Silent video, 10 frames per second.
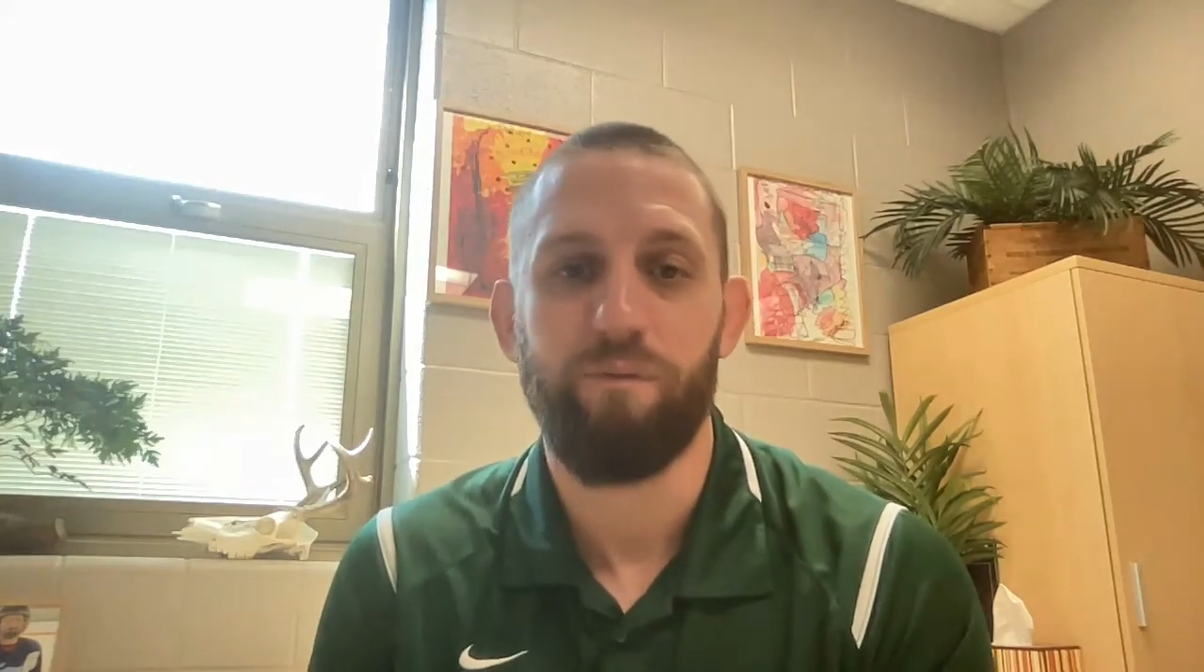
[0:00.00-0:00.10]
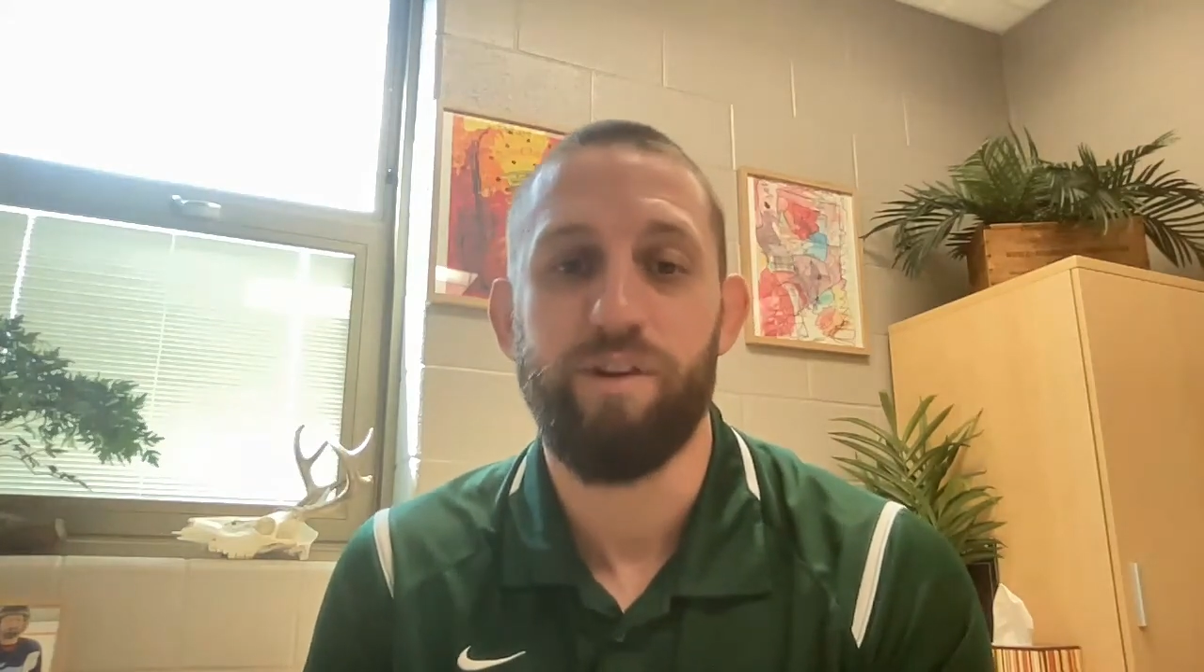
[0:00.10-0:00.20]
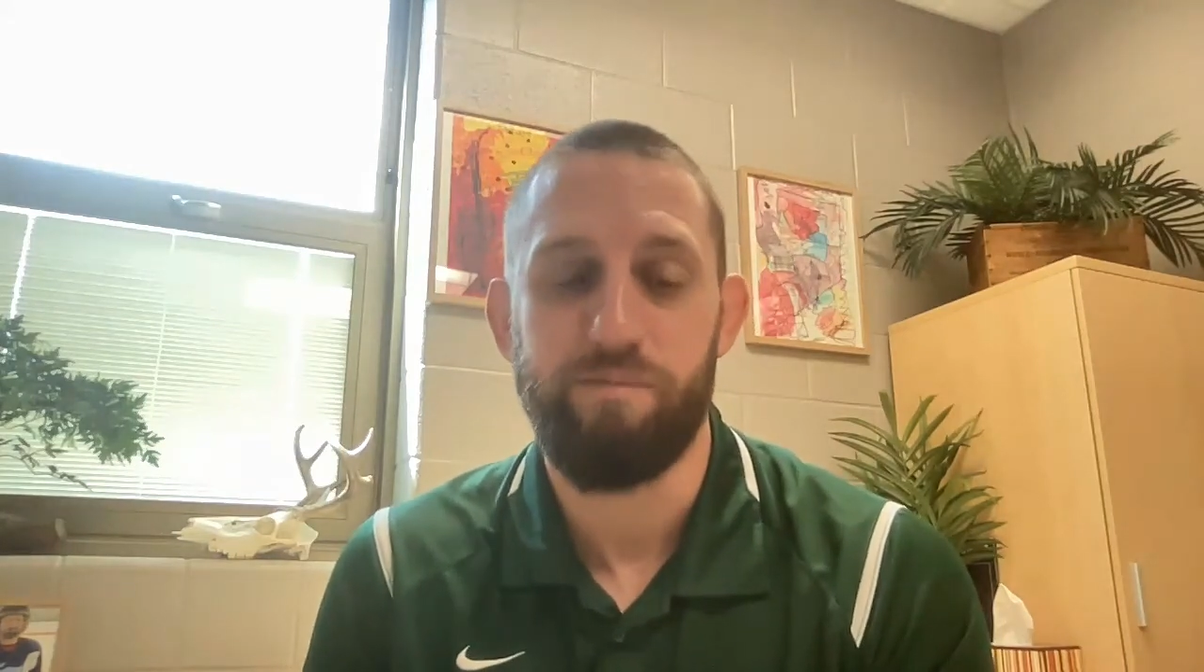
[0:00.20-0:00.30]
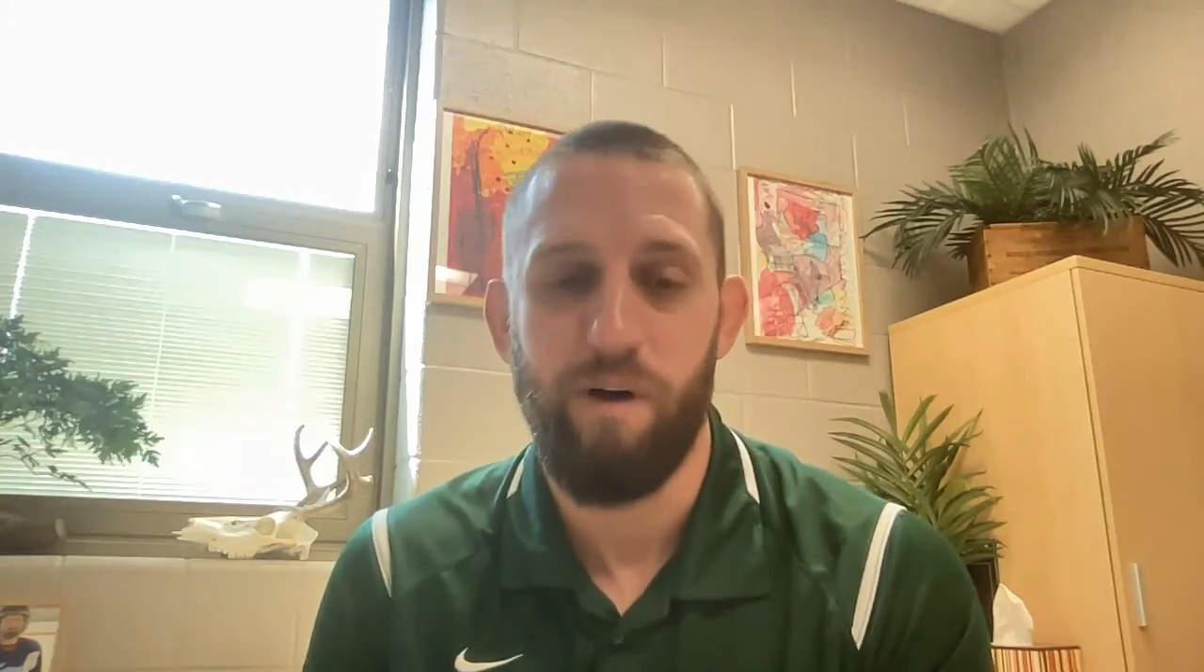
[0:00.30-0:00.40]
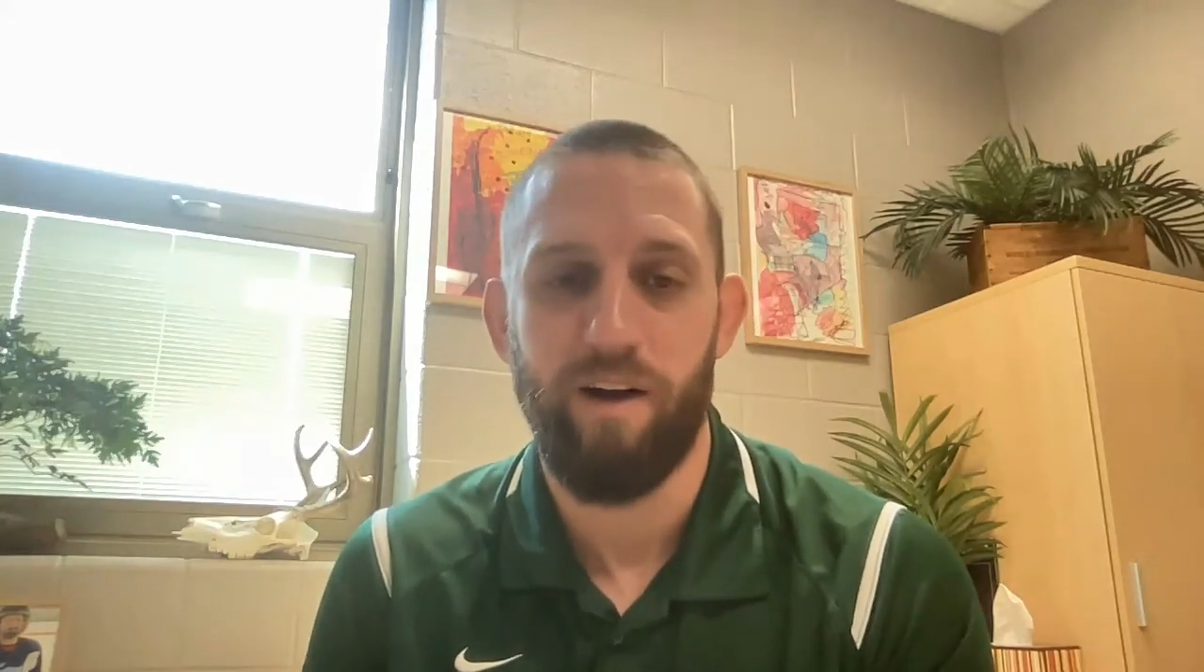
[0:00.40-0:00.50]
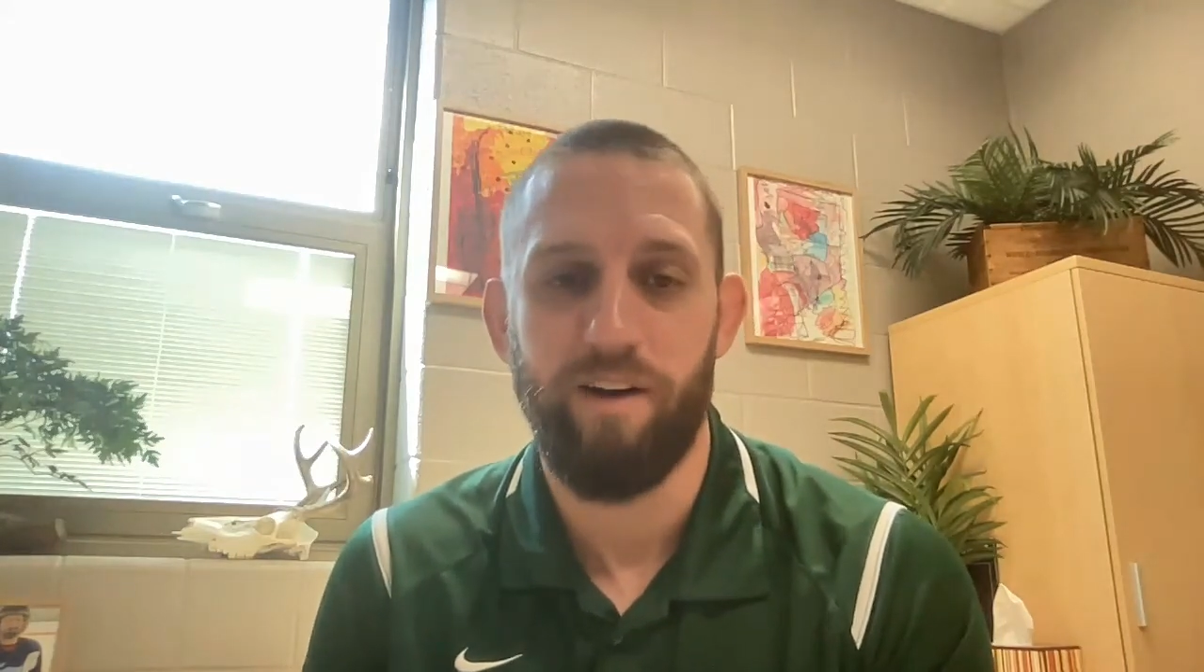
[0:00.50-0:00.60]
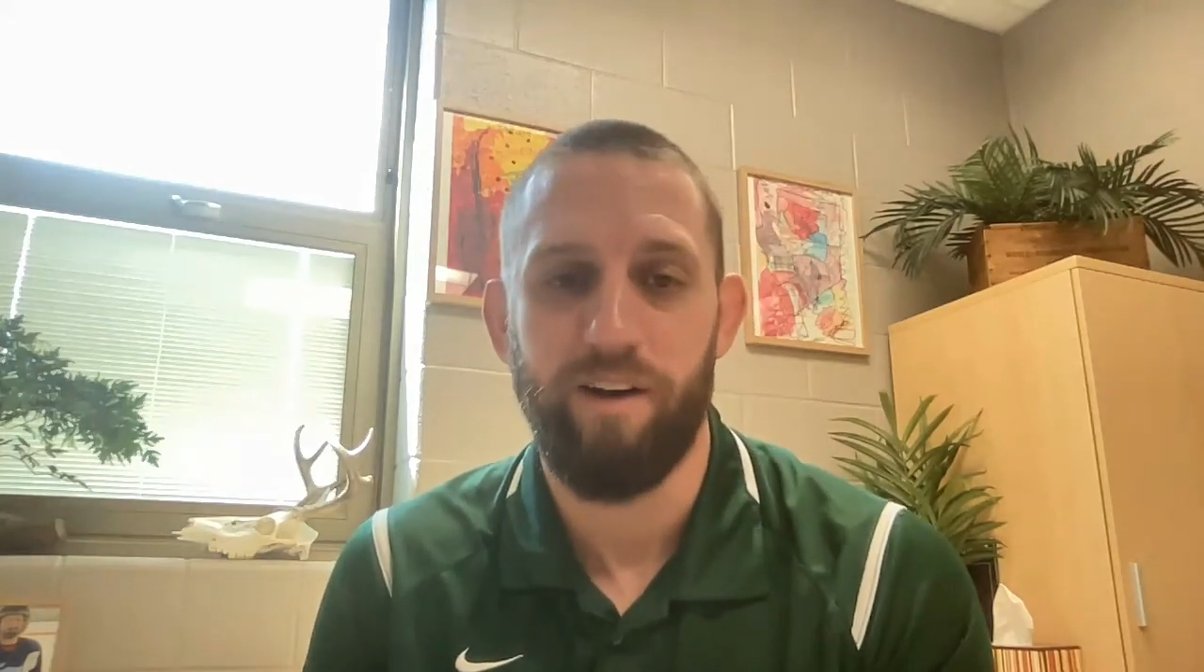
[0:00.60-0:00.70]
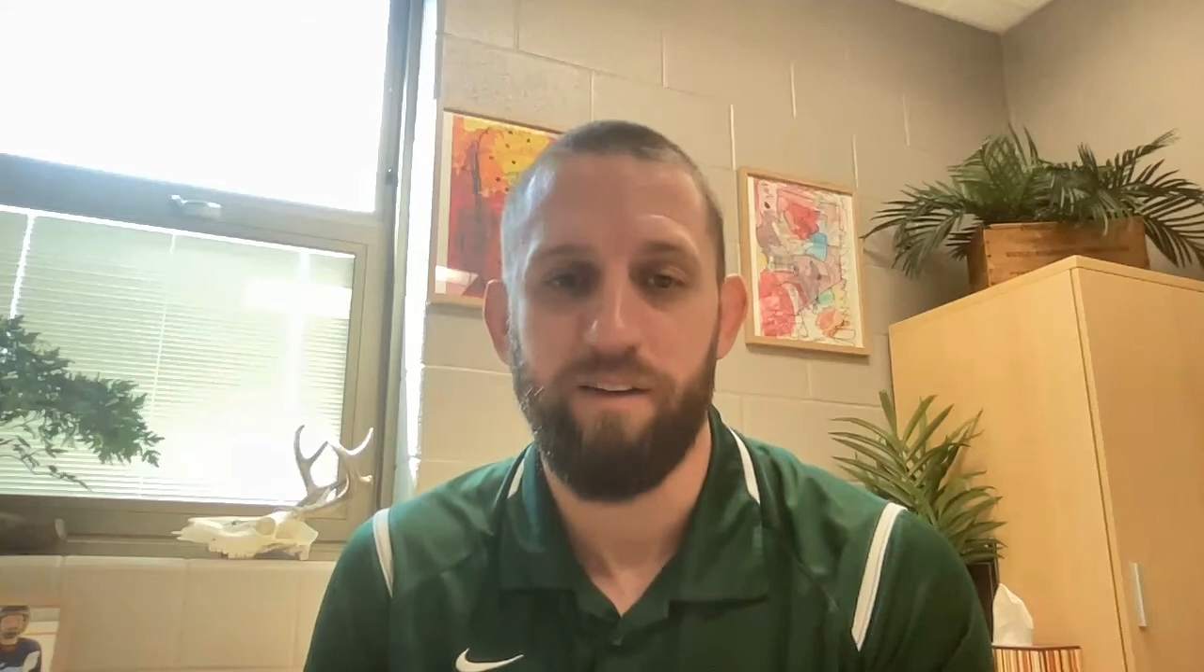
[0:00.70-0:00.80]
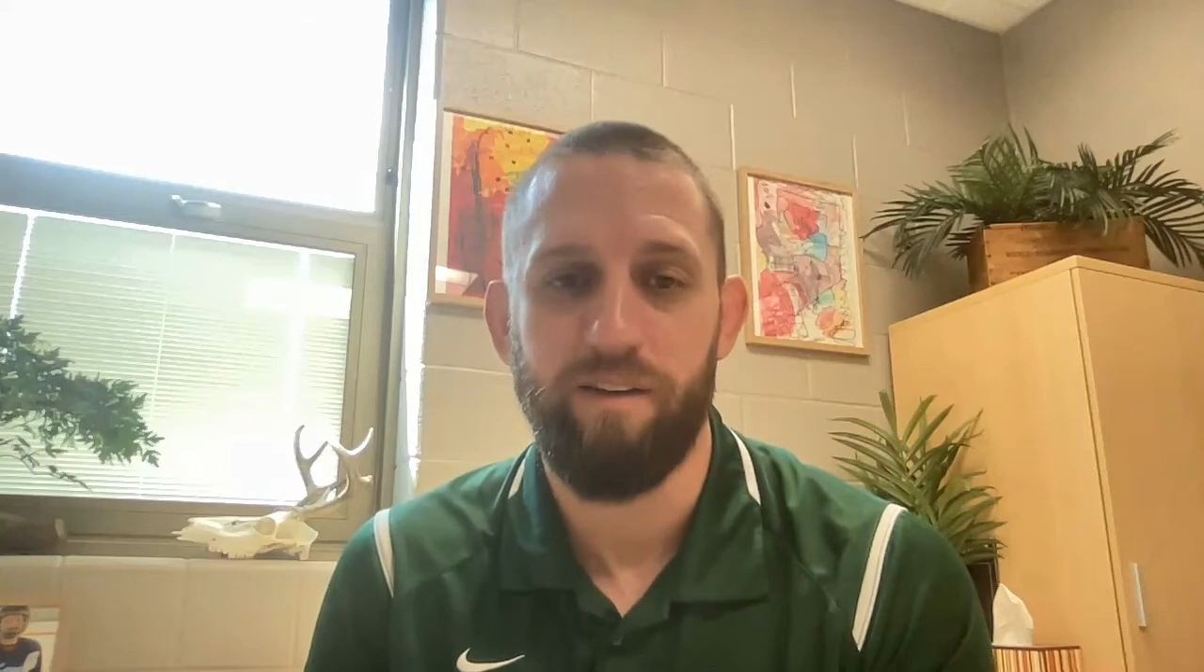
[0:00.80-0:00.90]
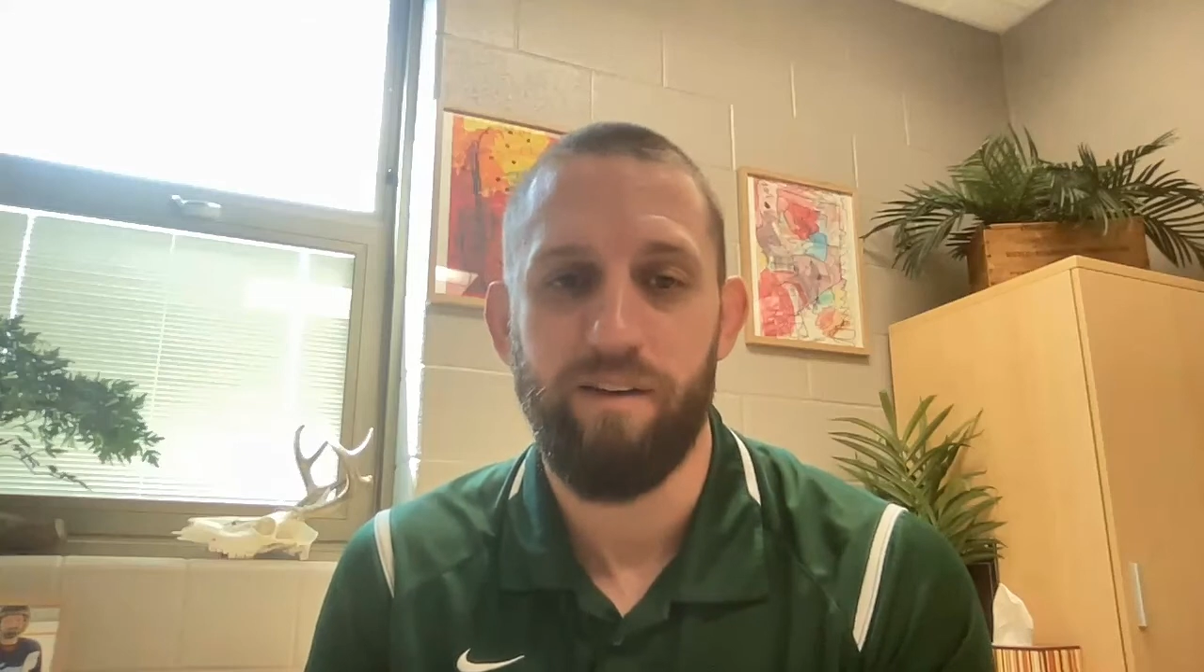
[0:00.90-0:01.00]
responding.